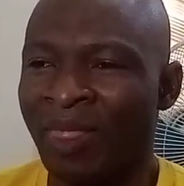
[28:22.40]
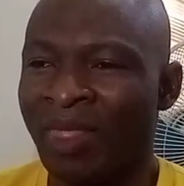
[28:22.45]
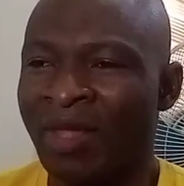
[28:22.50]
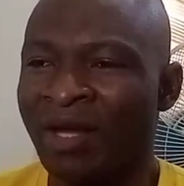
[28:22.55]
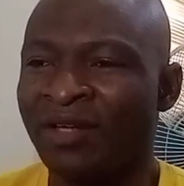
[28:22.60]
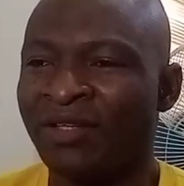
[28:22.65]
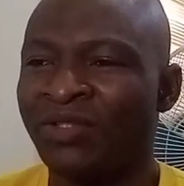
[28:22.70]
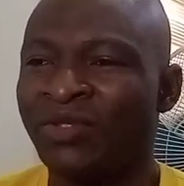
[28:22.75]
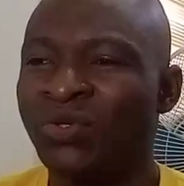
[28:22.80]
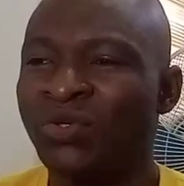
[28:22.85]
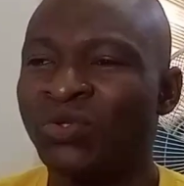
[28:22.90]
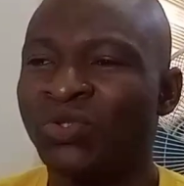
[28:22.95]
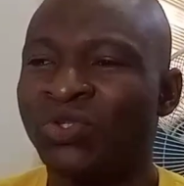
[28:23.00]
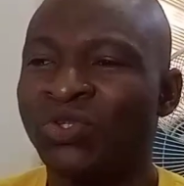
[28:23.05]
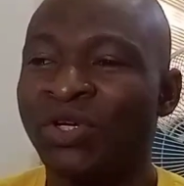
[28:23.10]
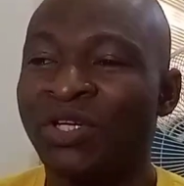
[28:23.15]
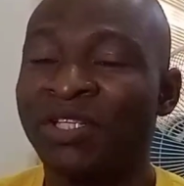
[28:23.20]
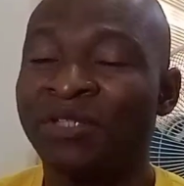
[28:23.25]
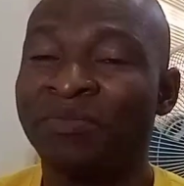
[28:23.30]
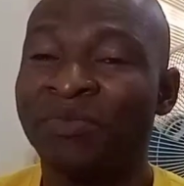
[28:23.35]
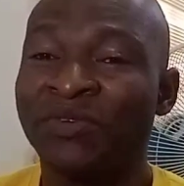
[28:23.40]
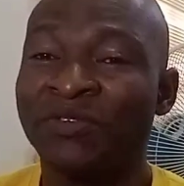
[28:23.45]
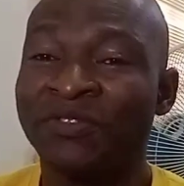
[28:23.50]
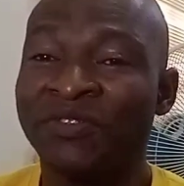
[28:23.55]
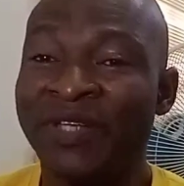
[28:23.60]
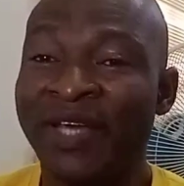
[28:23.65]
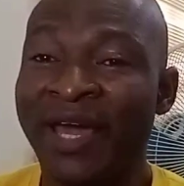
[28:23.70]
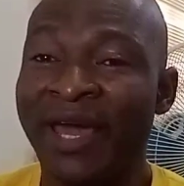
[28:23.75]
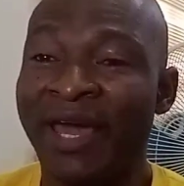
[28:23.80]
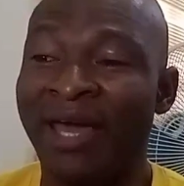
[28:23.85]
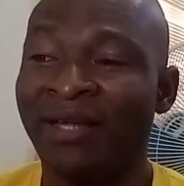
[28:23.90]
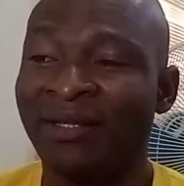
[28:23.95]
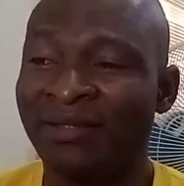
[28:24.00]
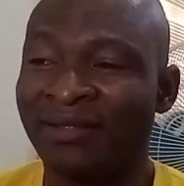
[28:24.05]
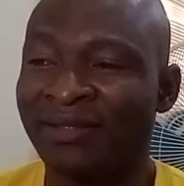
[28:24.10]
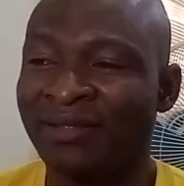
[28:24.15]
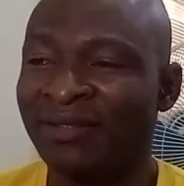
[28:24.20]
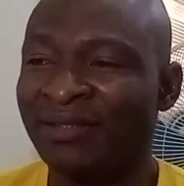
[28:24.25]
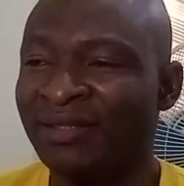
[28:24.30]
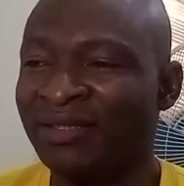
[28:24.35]
There is no solid proof yet
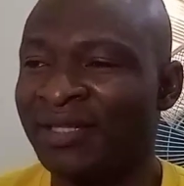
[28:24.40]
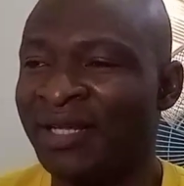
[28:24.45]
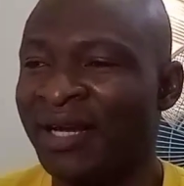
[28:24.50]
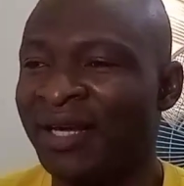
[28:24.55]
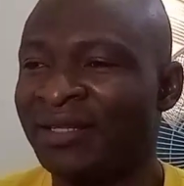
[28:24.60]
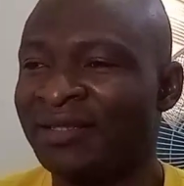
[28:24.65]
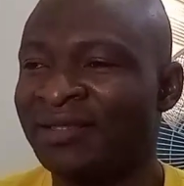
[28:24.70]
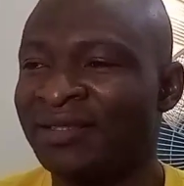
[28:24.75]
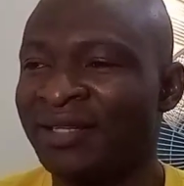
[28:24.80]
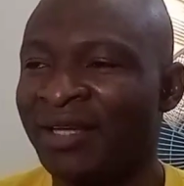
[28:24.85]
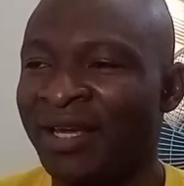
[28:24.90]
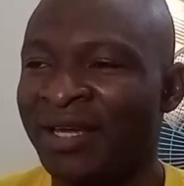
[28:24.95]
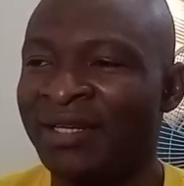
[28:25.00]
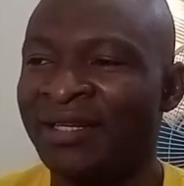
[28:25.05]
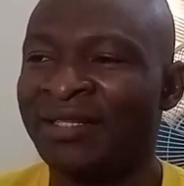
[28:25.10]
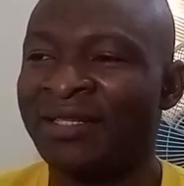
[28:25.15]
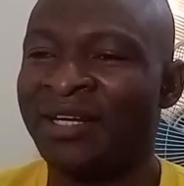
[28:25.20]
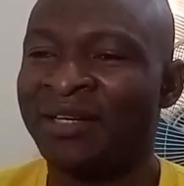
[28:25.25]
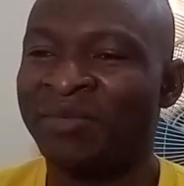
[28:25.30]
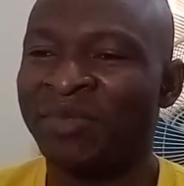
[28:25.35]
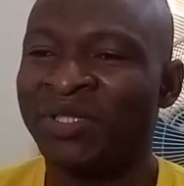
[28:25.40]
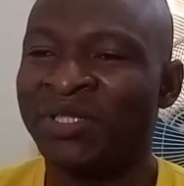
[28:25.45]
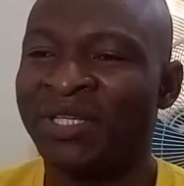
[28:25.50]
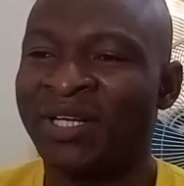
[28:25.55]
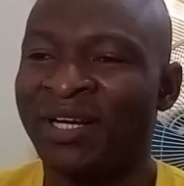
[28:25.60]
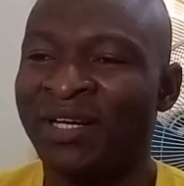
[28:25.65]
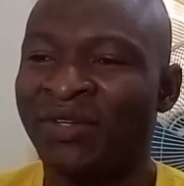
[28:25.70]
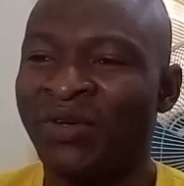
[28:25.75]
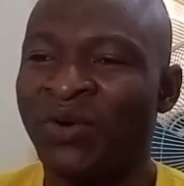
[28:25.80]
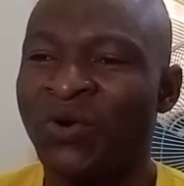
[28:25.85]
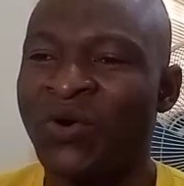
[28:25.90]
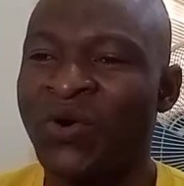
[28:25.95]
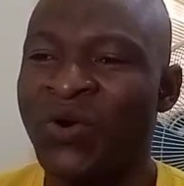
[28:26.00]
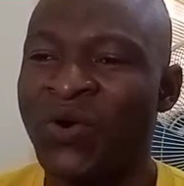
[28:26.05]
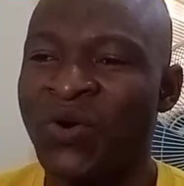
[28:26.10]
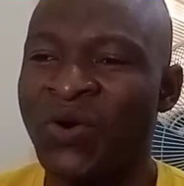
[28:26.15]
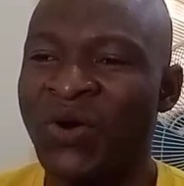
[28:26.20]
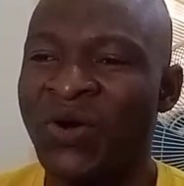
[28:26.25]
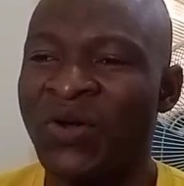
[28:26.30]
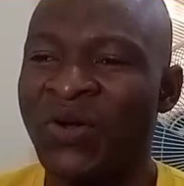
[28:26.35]
that any damage can
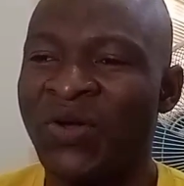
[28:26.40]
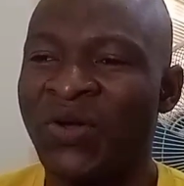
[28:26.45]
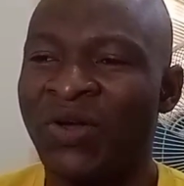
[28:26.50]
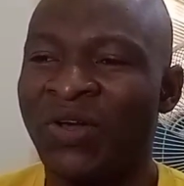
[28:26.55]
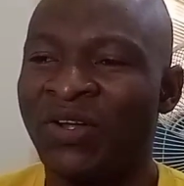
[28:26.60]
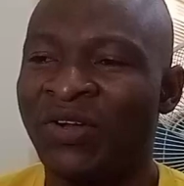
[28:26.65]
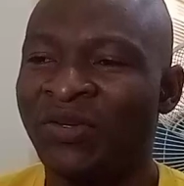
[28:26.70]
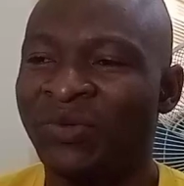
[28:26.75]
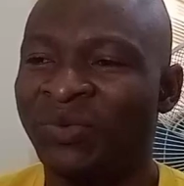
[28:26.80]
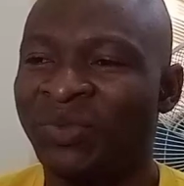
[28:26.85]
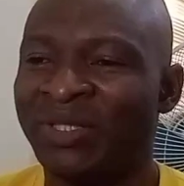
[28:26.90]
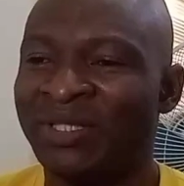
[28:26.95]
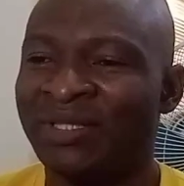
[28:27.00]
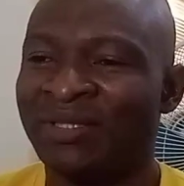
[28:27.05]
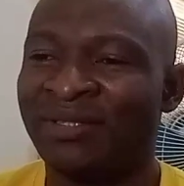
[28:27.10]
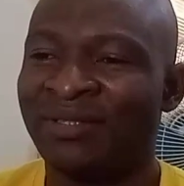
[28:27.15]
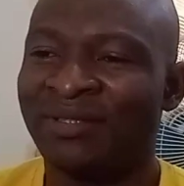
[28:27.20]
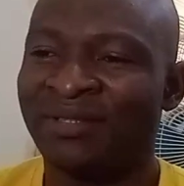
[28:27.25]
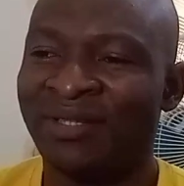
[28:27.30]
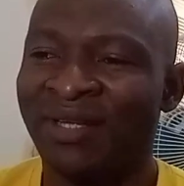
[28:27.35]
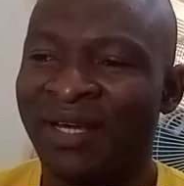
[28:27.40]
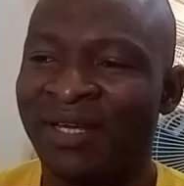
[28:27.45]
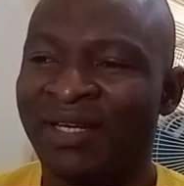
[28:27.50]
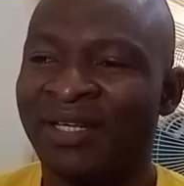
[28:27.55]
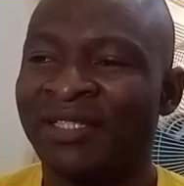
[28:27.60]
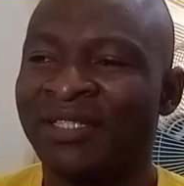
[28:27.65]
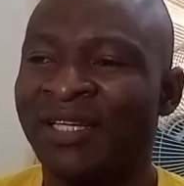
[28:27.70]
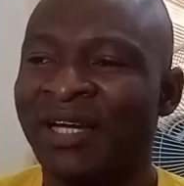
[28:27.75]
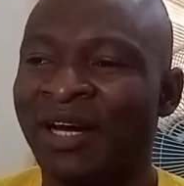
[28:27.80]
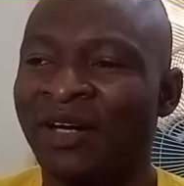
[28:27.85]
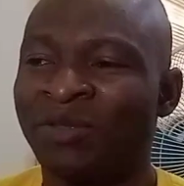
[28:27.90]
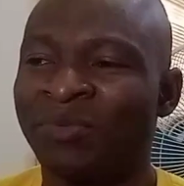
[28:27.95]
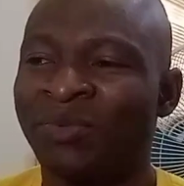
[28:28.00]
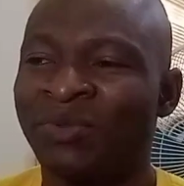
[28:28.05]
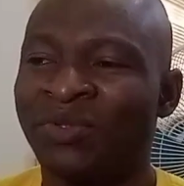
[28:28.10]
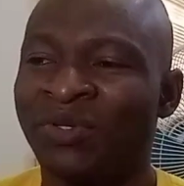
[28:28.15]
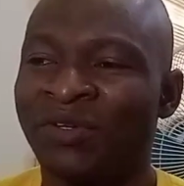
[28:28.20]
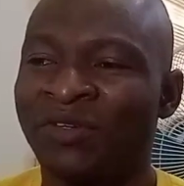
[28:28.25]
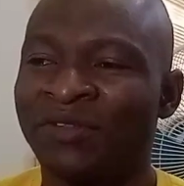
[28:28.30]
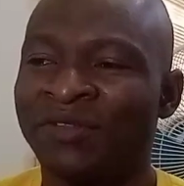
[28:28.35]
occur with energy
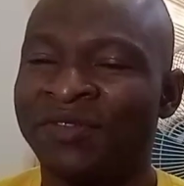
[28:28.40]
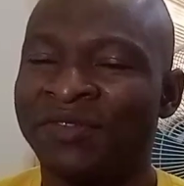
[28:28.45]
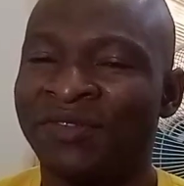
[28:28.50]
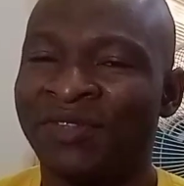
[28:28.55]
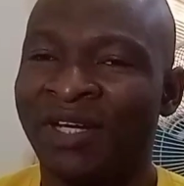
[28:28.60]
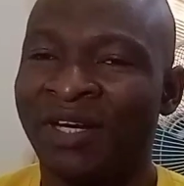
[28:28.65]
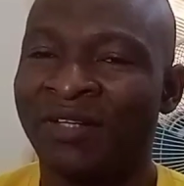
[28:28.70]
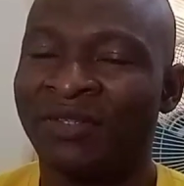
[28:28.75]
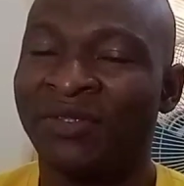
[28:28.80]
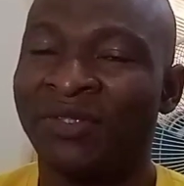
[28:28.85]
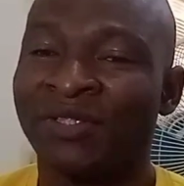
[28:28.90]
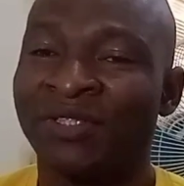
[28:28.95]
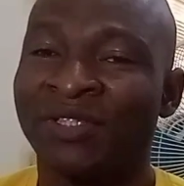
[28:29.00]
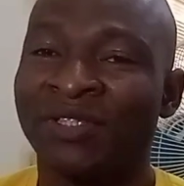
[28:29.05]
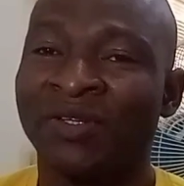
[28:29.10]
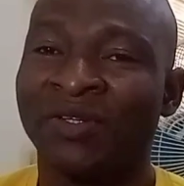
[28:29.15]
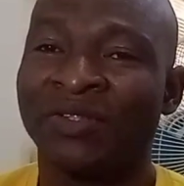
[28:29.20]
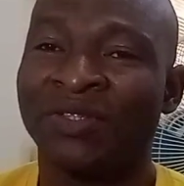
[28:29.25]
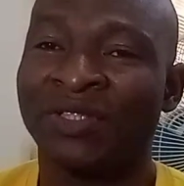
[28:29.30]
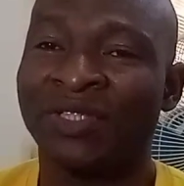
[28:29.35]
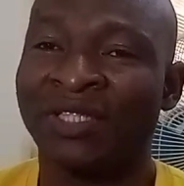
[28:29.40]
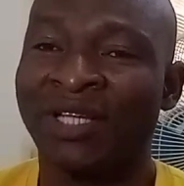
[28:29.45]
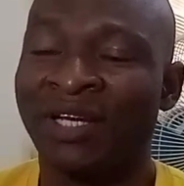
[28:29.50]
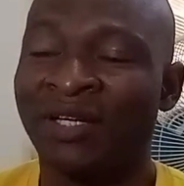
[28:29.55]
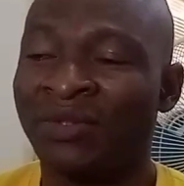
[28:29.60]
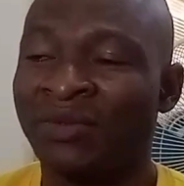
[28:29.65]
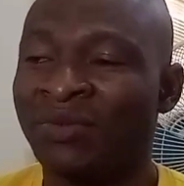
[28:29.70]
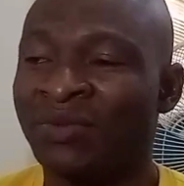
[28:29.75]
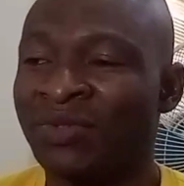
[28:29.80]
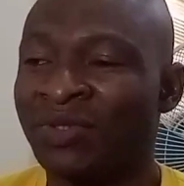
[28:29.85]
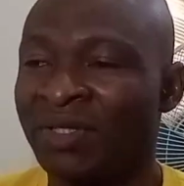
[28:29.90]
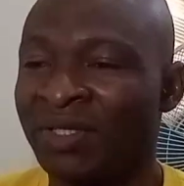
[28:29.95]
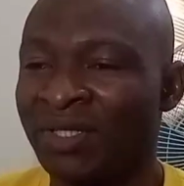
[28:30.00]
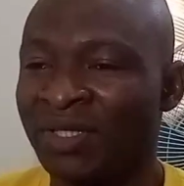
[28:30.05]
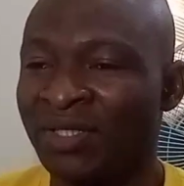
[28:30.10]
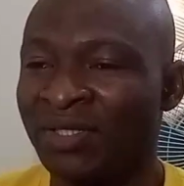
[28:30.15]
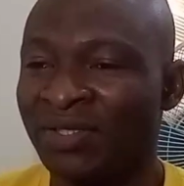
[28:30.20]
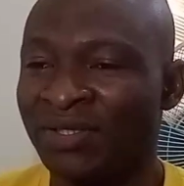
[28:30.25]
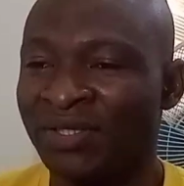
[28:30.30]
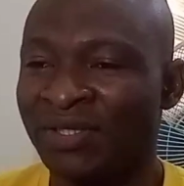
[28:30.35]
output of diagnostic ultrasound
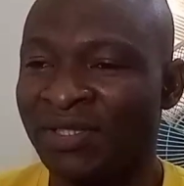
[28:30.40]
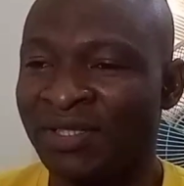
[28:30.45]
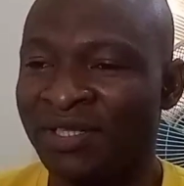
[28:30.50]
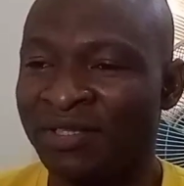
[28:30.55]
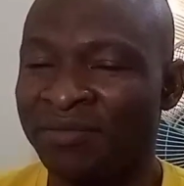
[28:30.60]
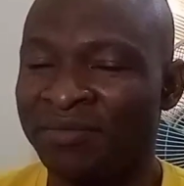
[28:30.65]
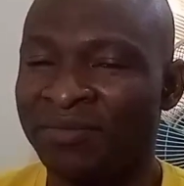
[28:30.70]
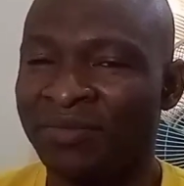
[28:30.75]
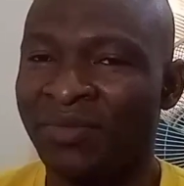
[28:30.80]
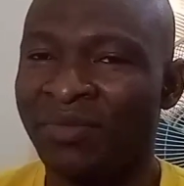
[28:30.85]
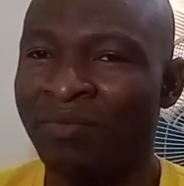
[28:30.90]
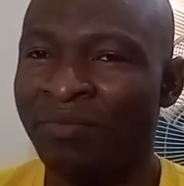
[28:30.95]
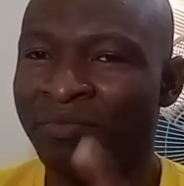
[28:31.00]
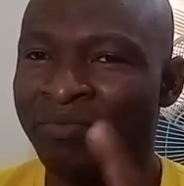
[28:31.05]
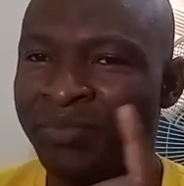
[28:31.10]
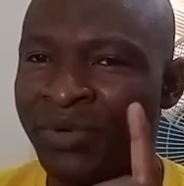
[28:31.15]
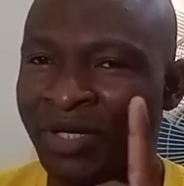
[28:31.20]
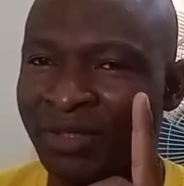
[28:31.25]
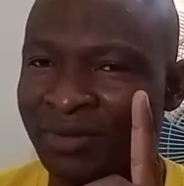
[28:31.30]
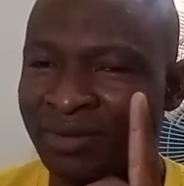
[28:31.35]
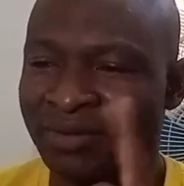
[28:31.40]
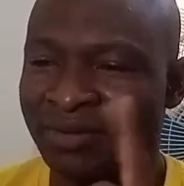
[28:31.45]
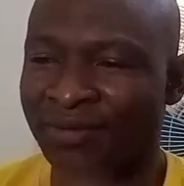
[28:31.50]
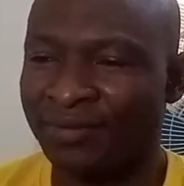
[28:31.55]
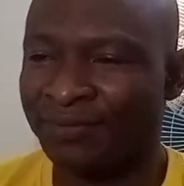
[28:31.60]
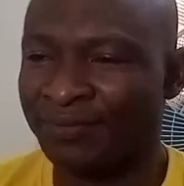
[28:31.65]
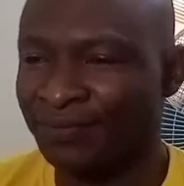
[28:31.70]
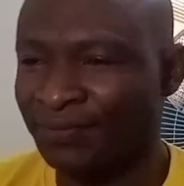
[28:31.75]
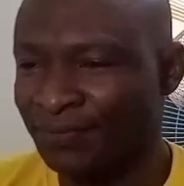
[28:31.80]
system, but